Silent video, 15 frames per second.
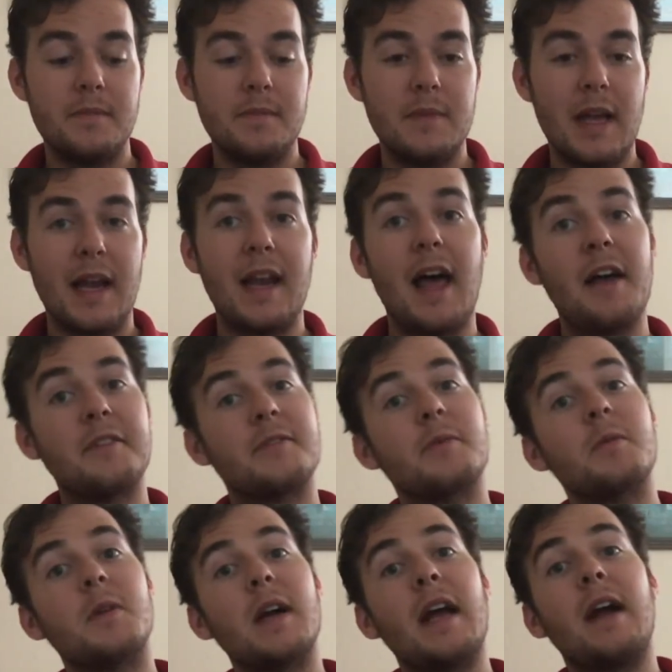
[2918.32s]
it allows for
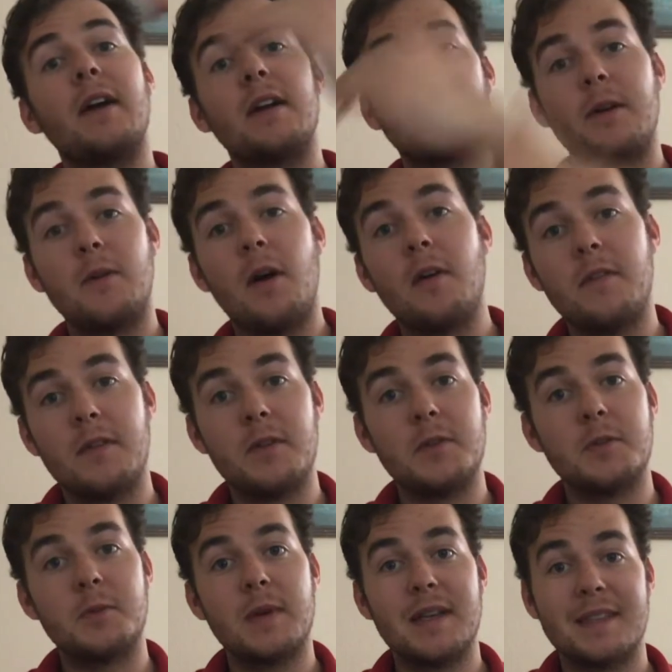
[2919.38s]
more air to go over those
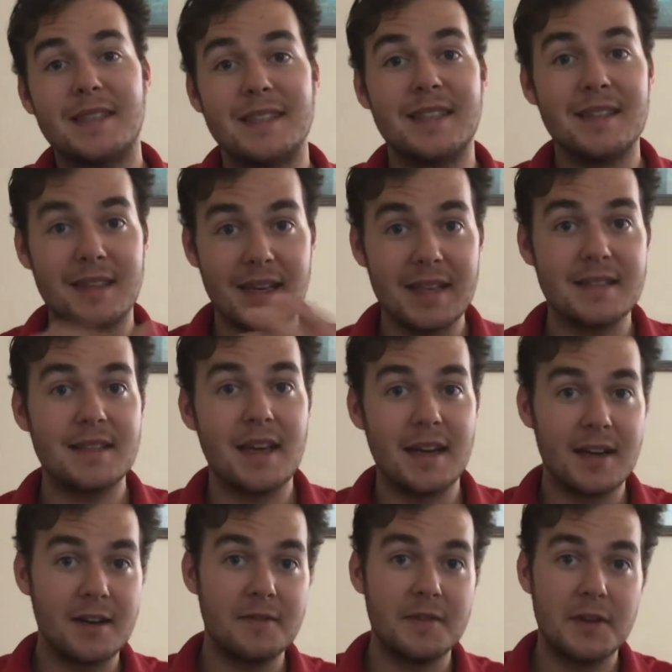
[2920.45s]
wings and delays that
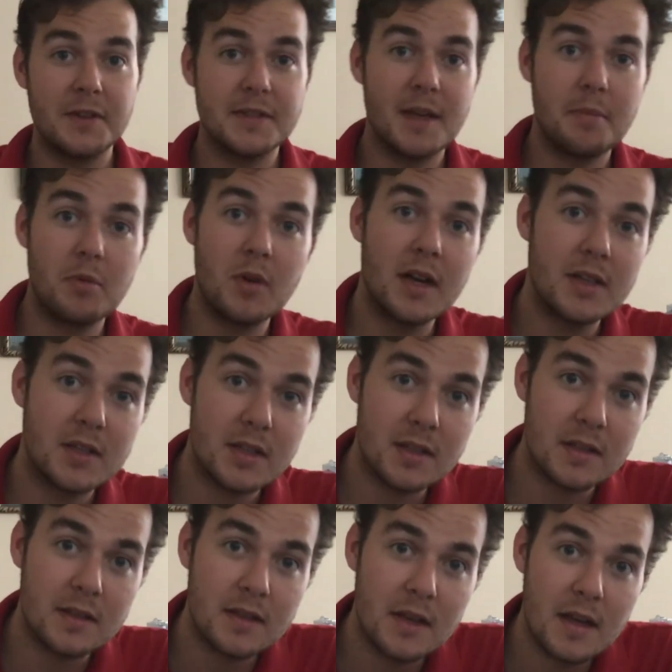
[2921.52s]
airflow separation.
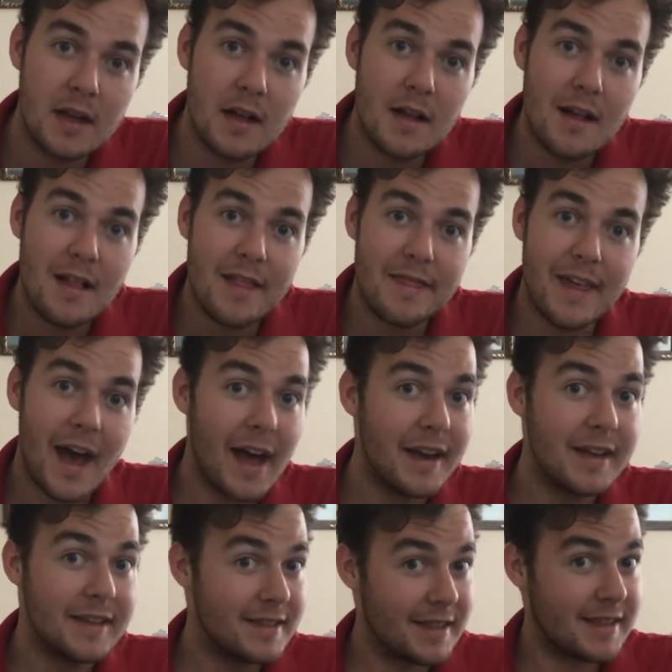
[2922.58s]
That
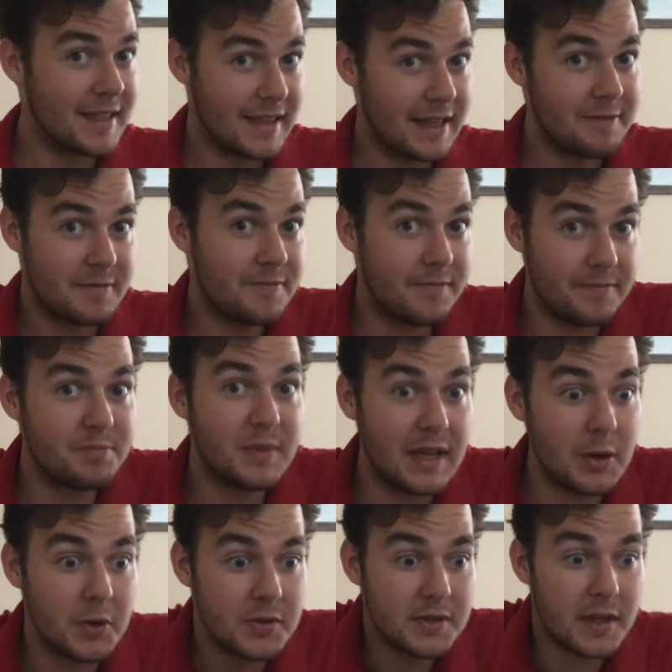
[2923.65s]
is the thing that
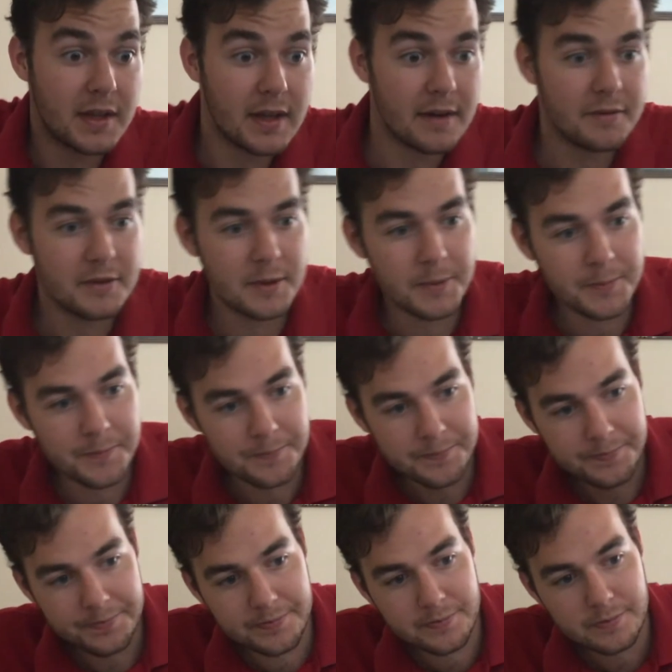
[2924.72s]
kills the lift.
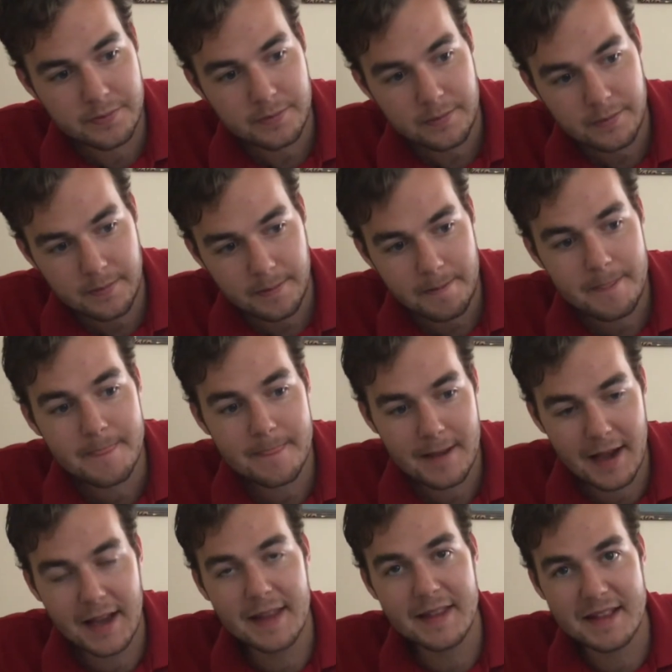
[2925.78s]

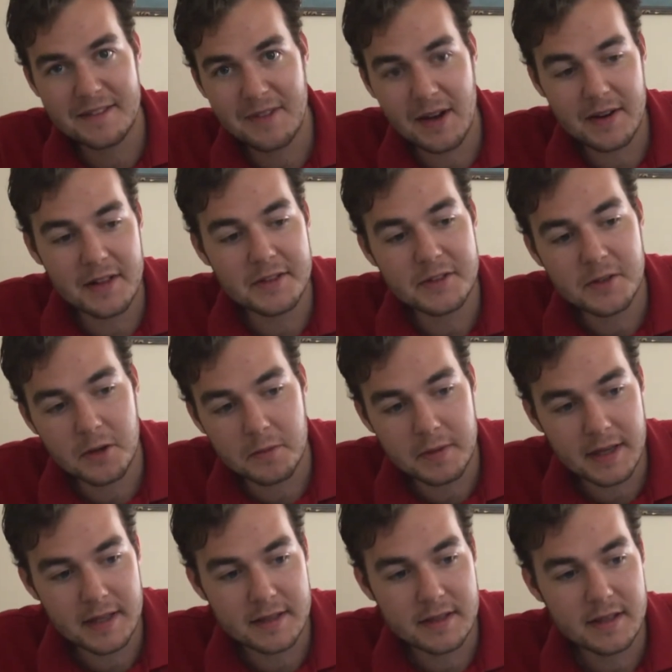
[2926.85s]
Again, that's found on STOL
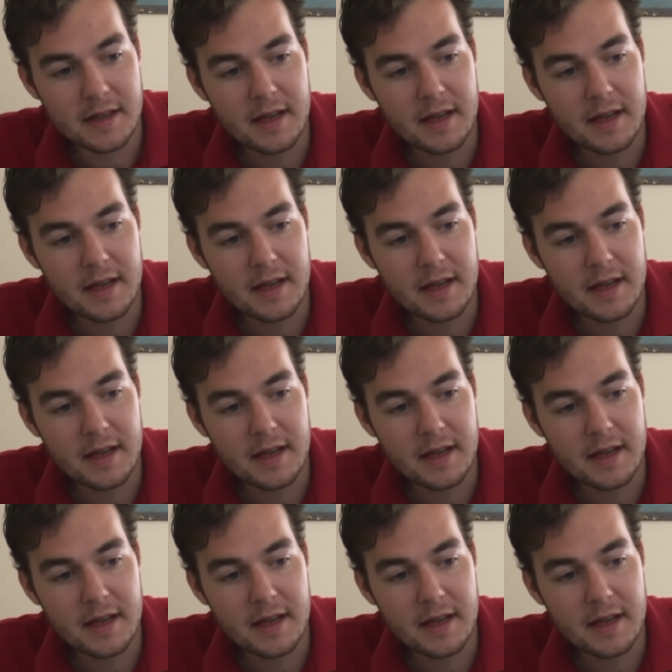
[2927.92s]
planes.